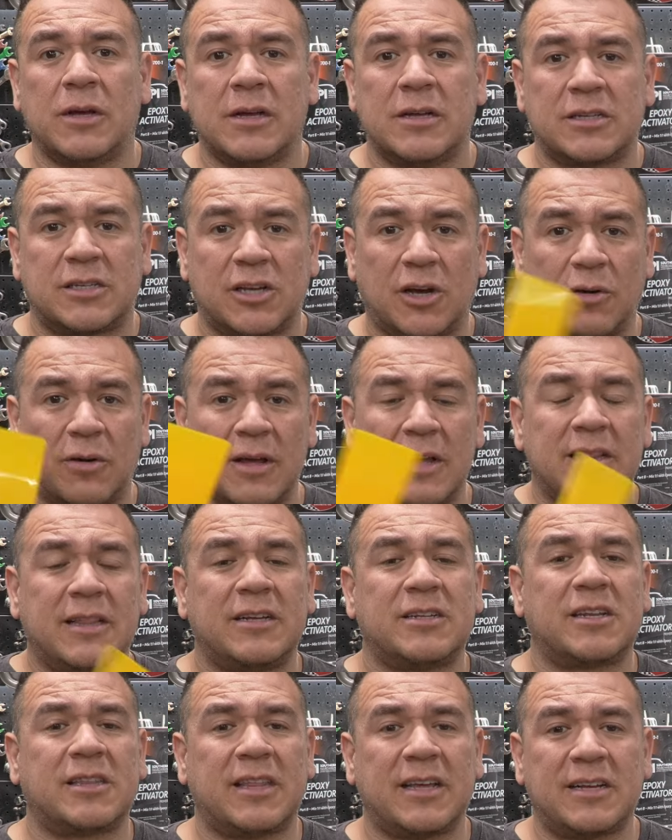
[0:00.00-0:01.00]
So
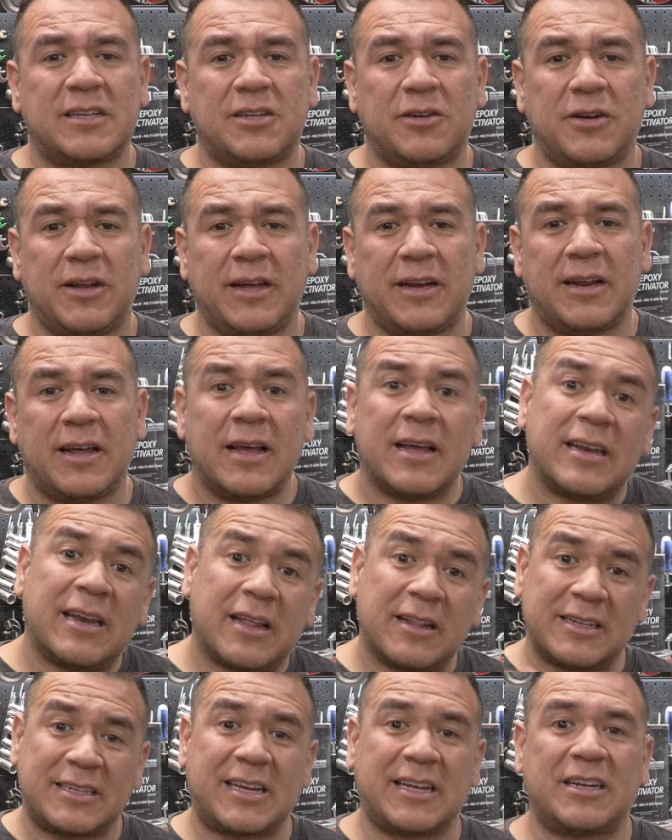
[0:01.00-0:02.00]
these are things you need. Now
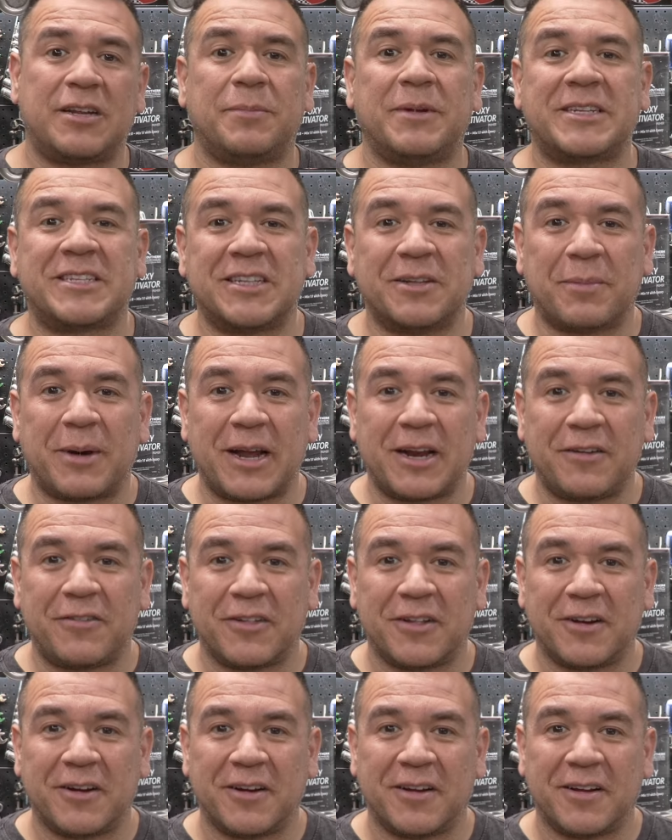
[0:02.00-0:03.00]
let's get to mixing the body
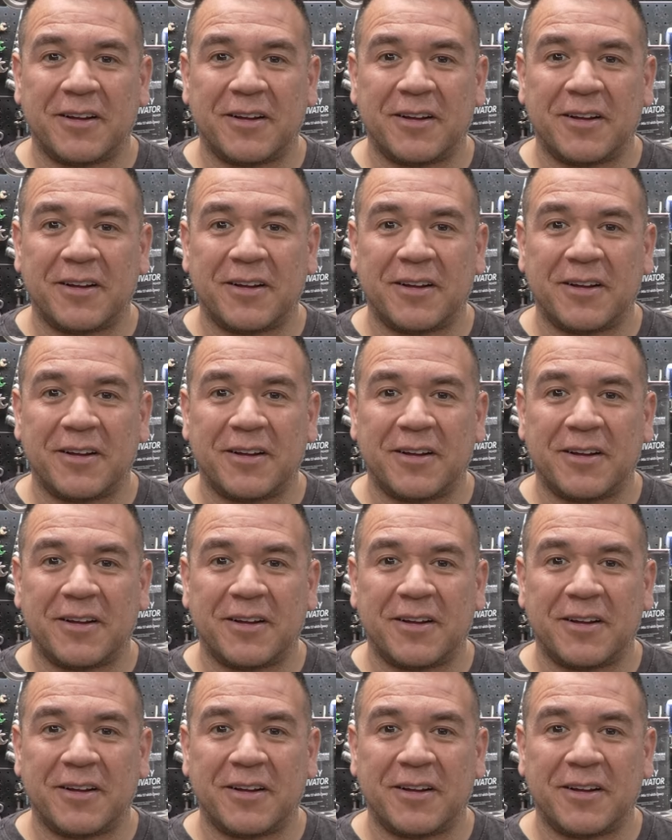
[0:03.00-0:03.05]
filler.